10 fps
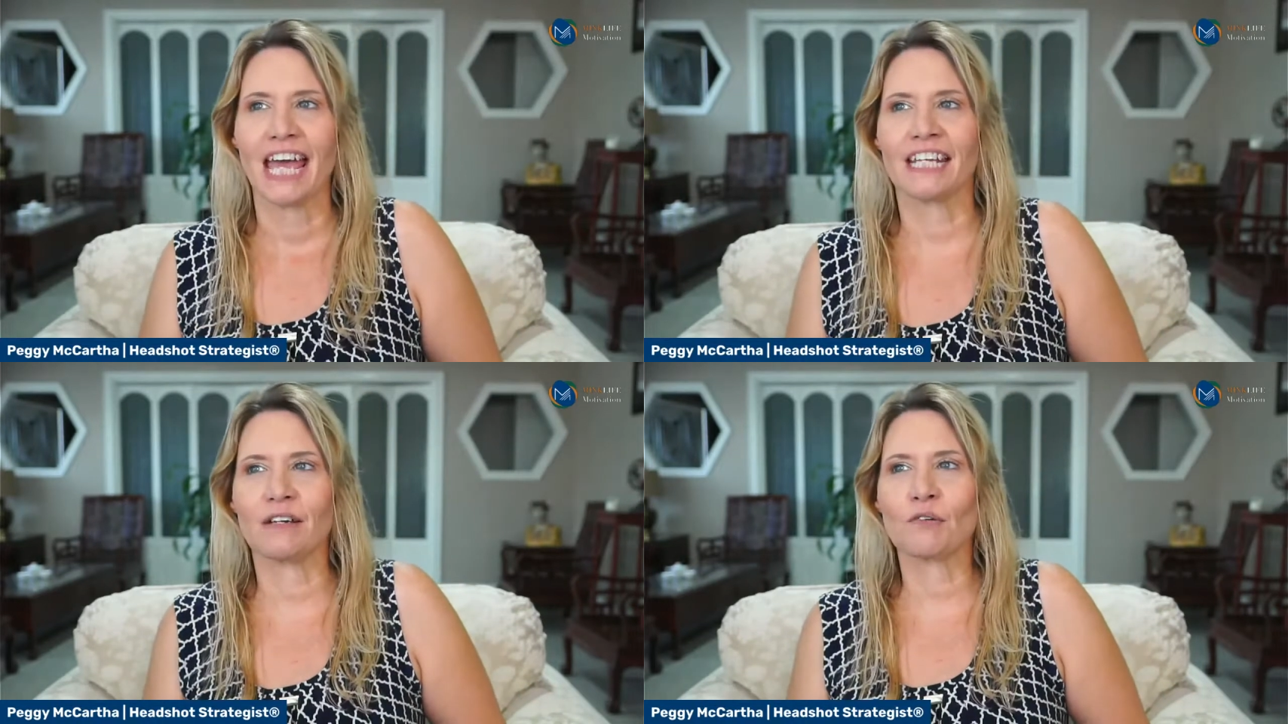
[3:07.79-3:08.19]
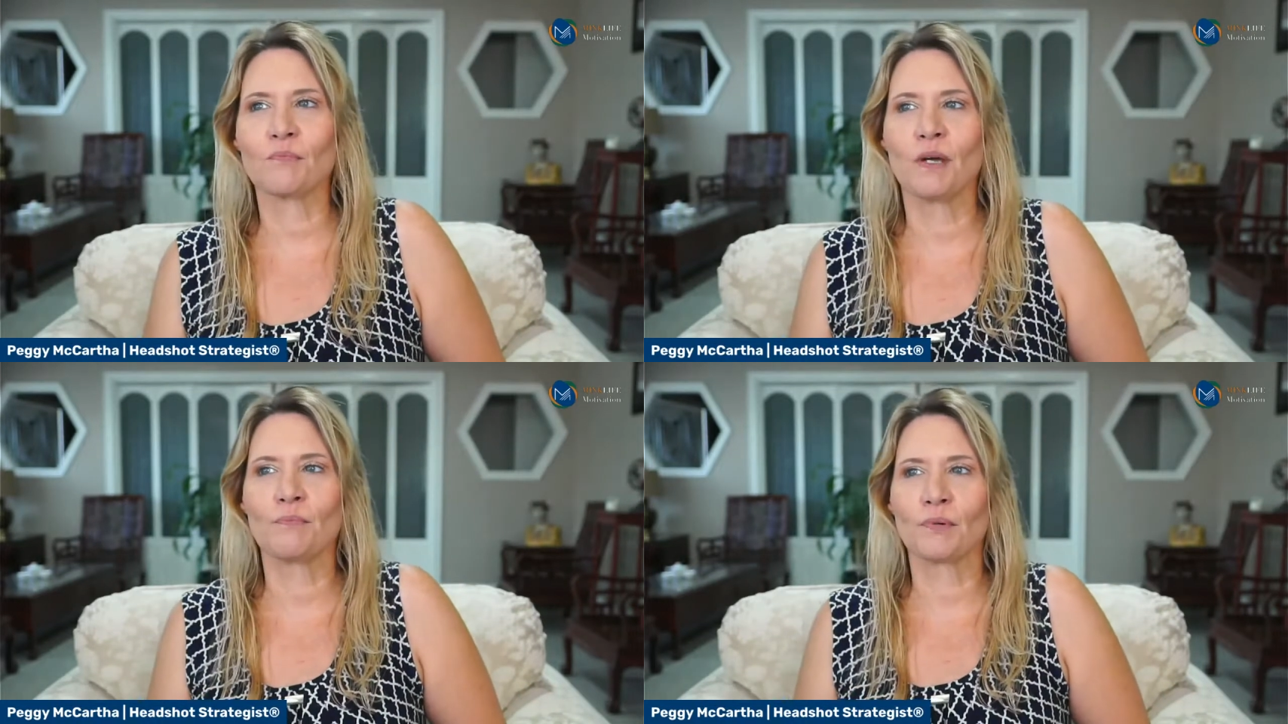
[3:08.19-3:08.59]
And I
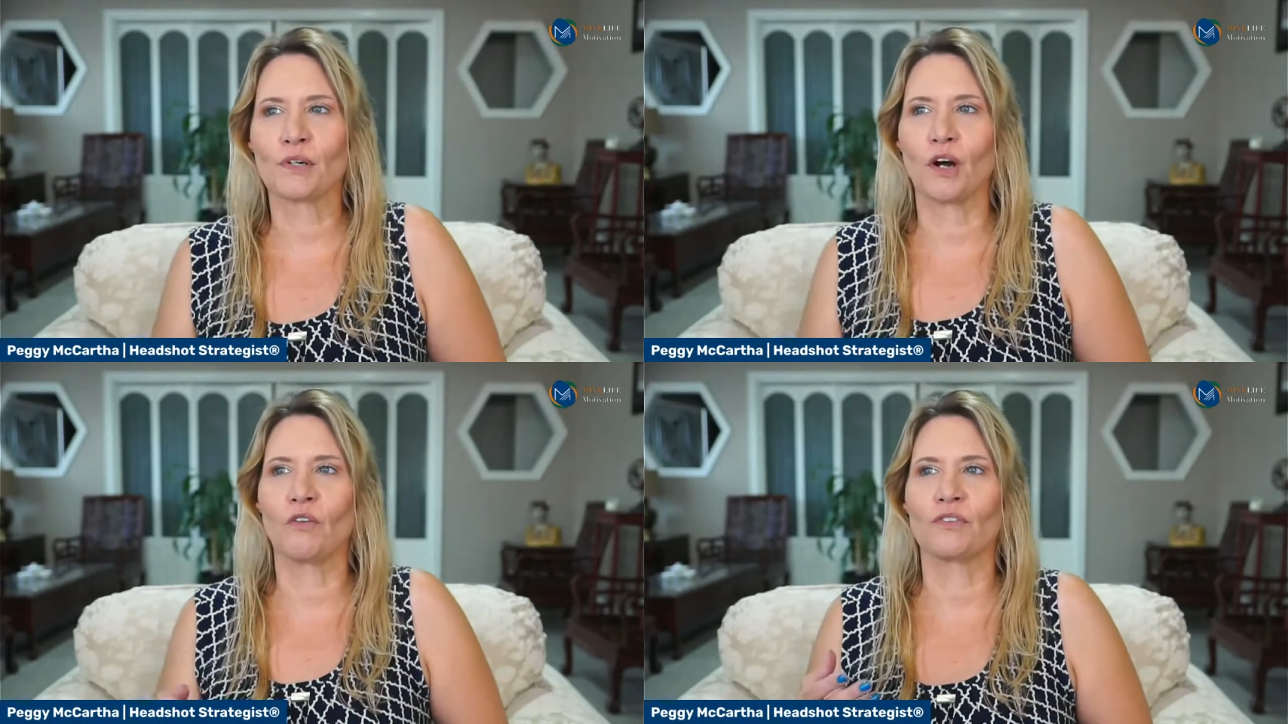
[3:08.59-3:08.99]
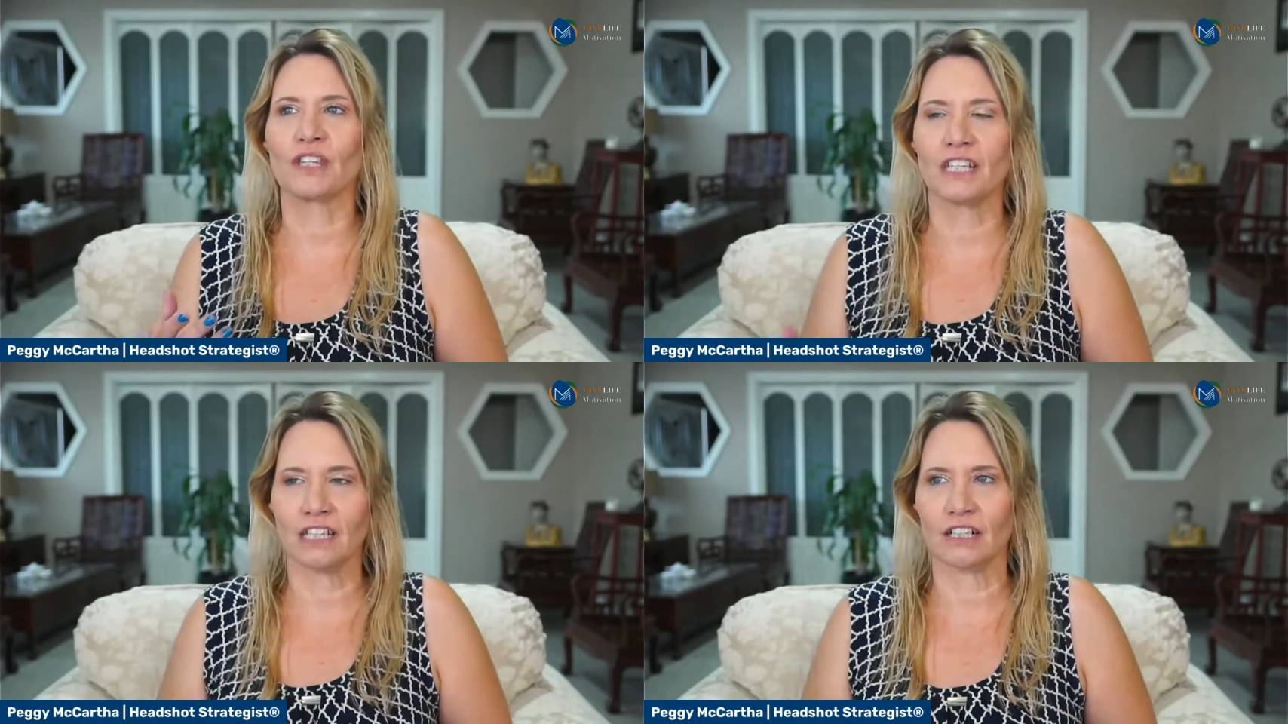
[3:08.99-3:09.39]
remember over
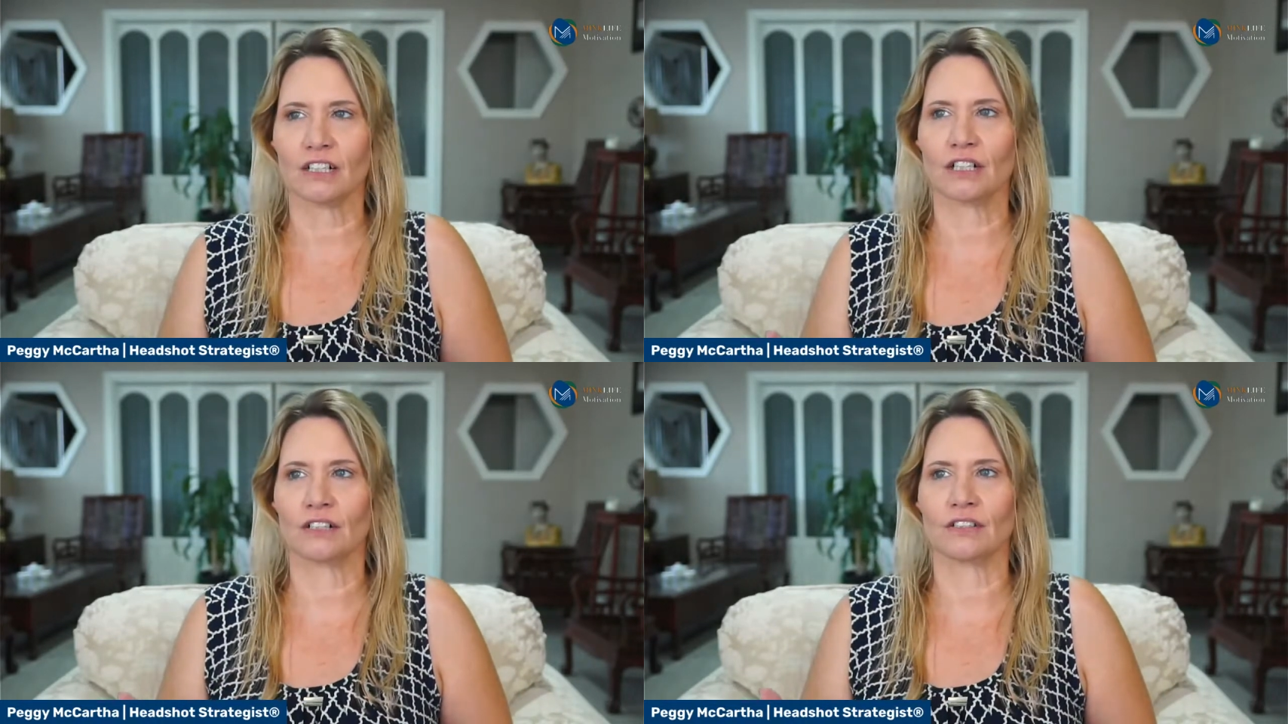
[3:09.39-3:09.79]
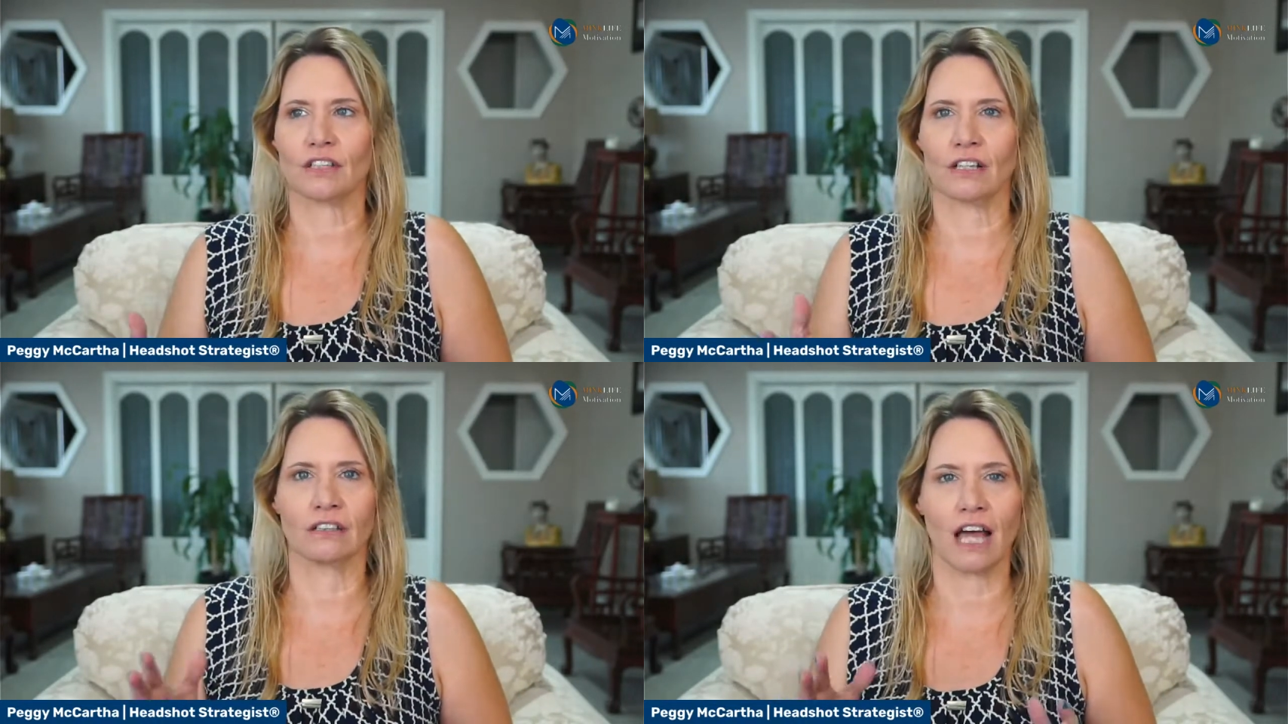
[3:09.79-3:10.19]
the
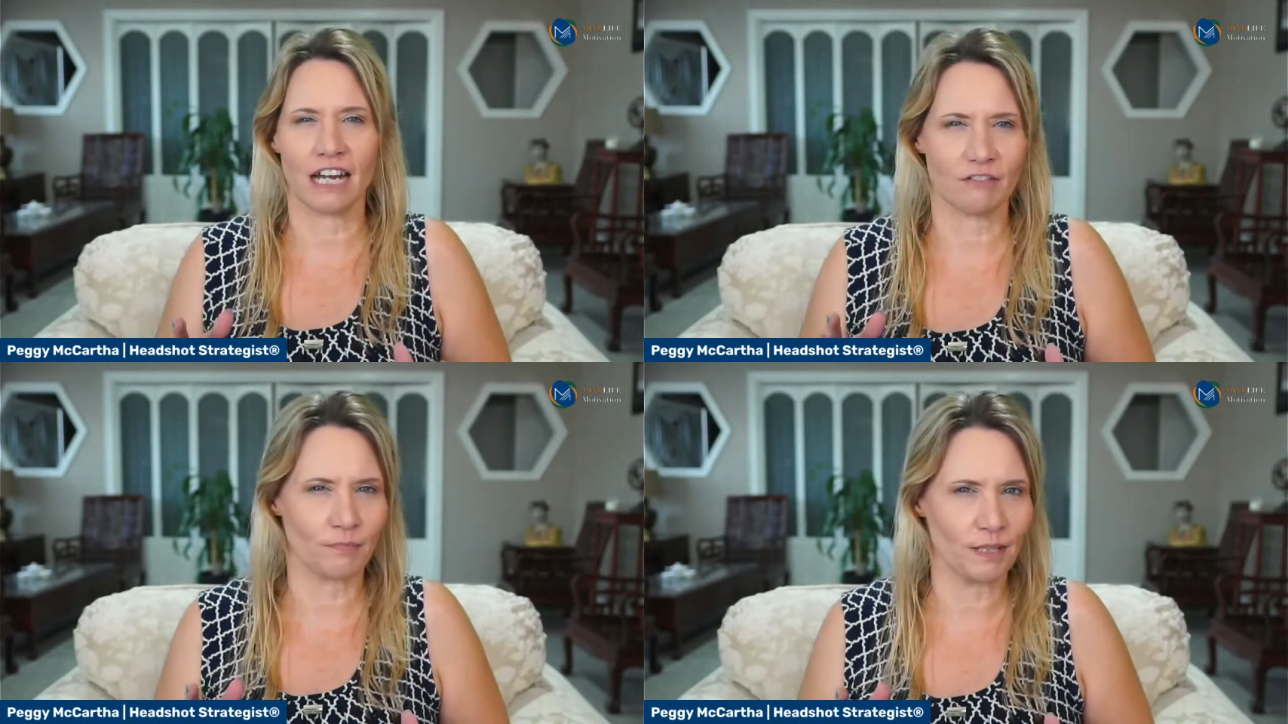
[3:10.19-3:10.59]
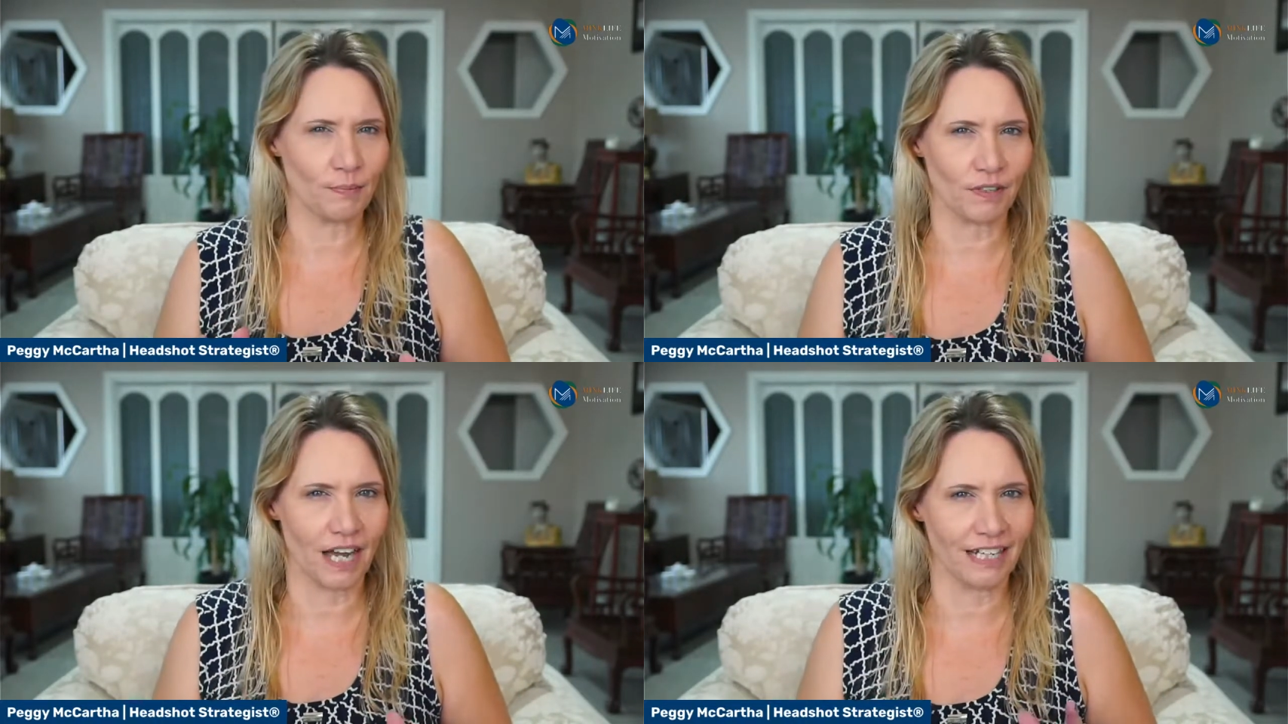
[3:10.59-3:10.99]
years, a lot of
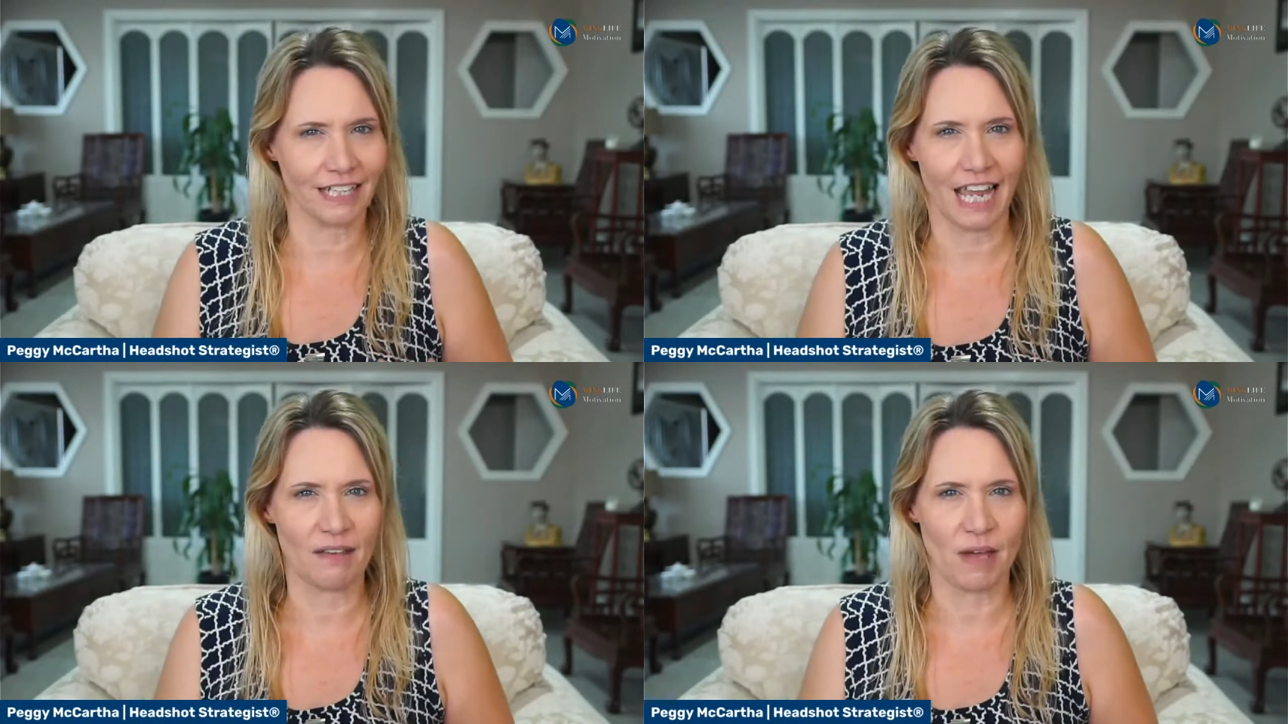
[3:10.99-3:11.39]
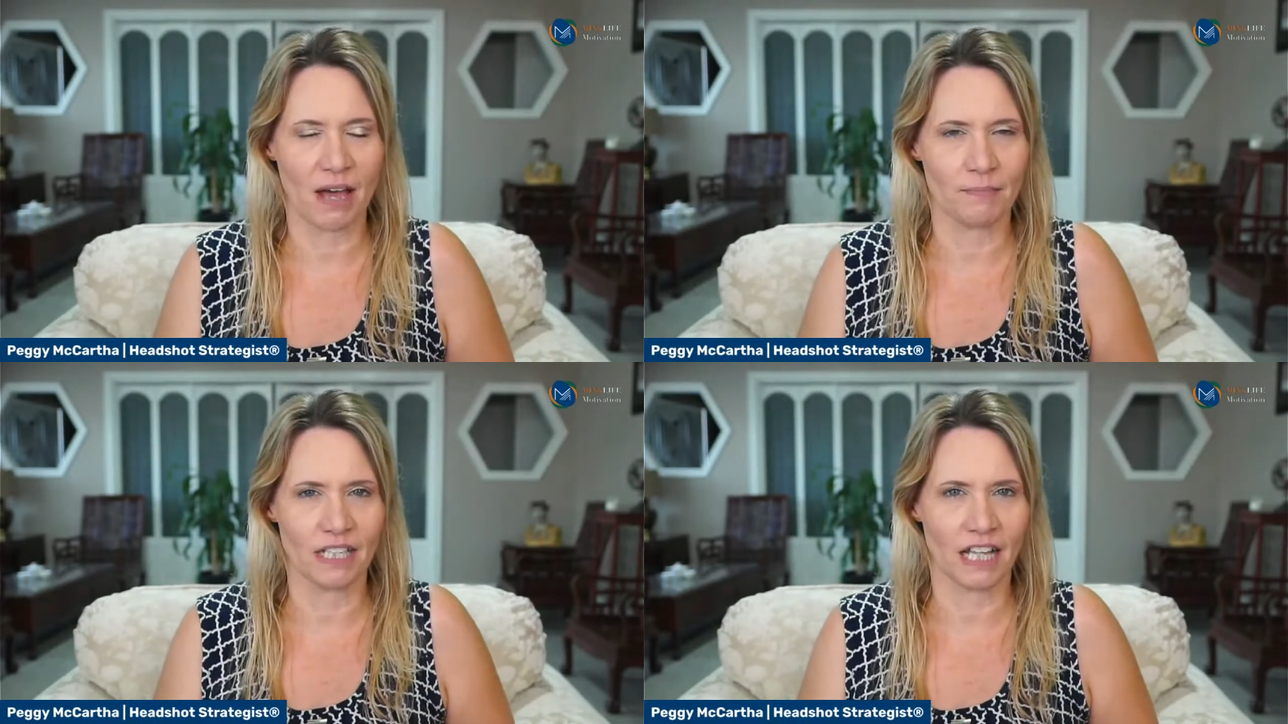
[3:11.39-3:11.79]
people kind of came
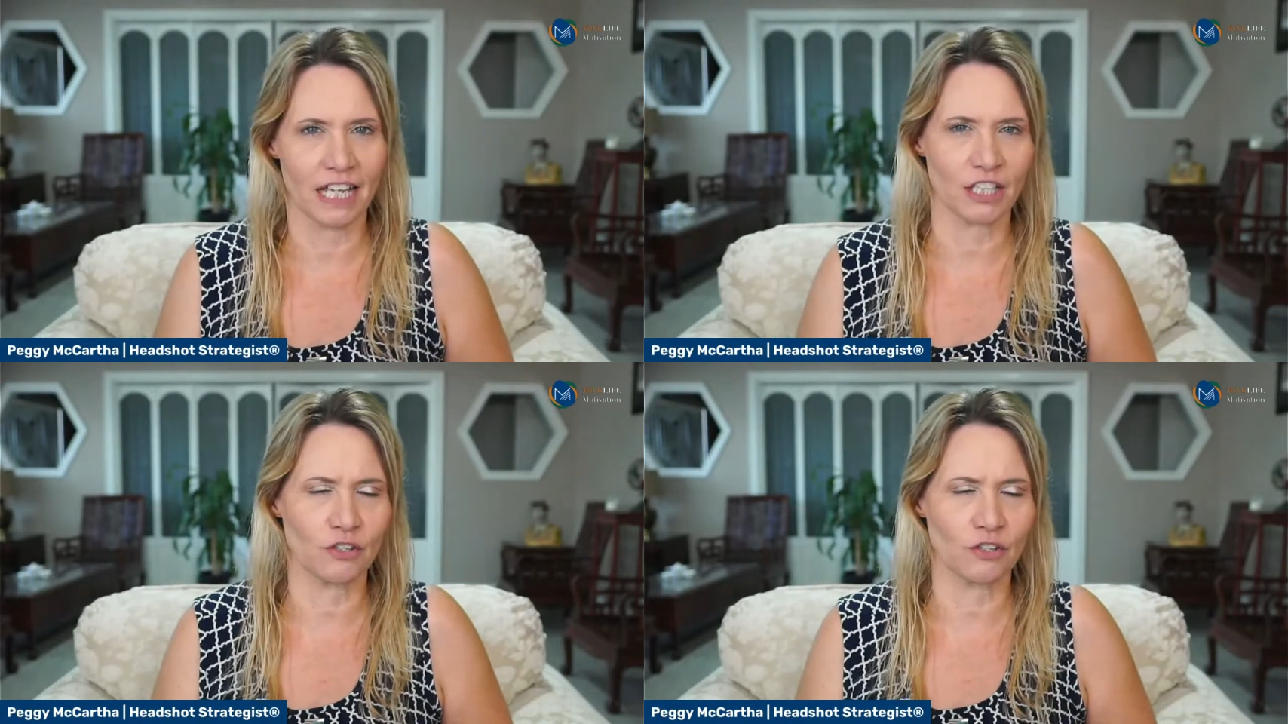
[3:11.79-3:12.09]
at me like,